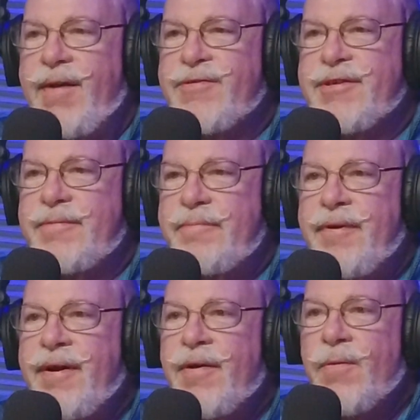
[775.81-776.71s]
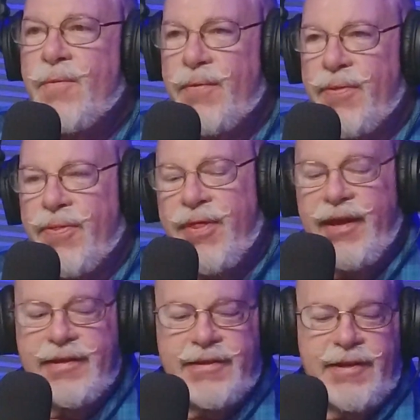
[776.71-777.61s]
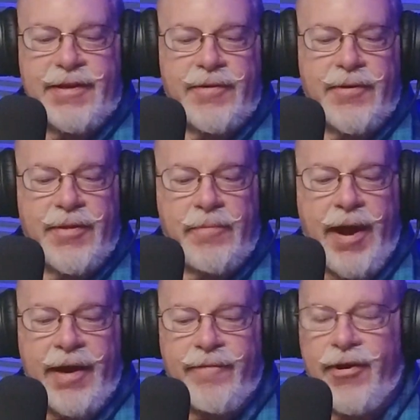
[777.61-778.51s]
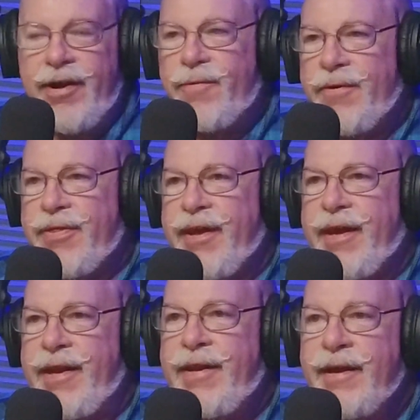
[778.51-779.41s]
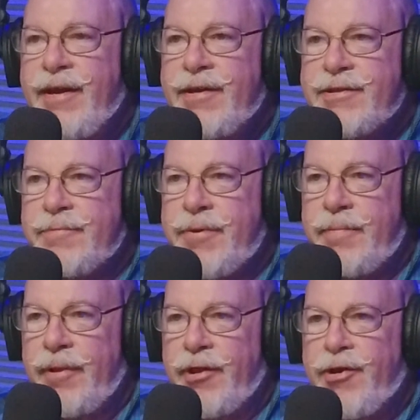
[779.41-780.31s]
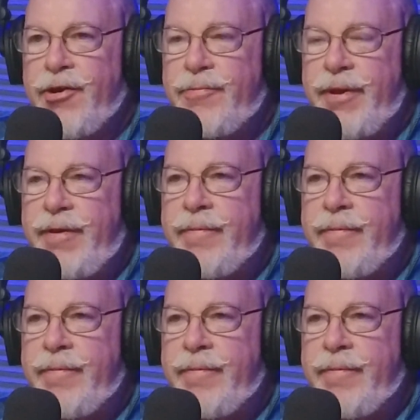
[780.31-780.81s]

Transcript: some things that in the back of our head we're thinking some people that could be.